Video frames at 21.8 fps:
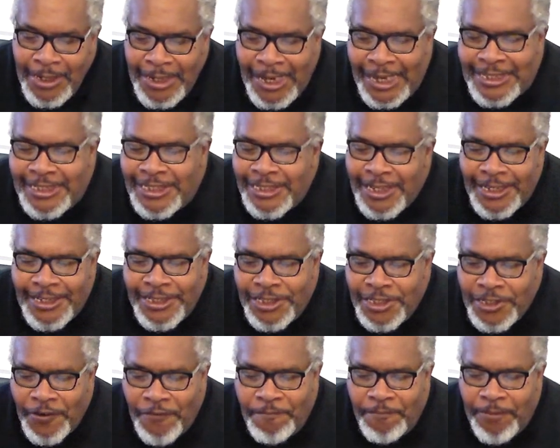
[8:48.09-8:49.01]
That
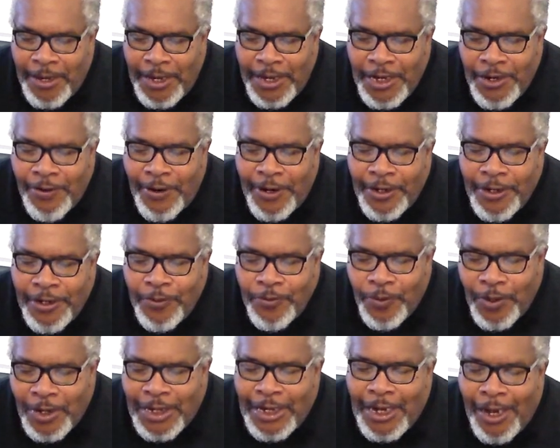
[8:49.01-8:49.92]
section of
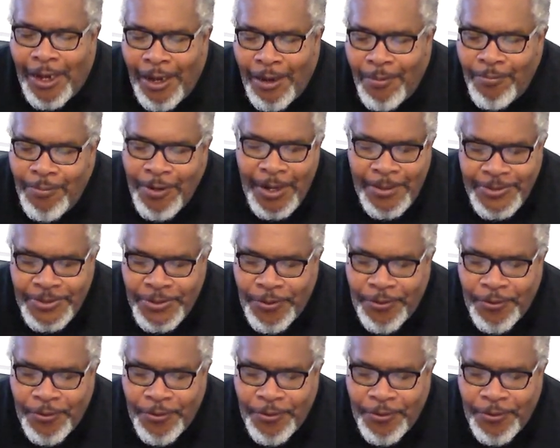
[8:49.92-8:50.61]
playground where cobwebs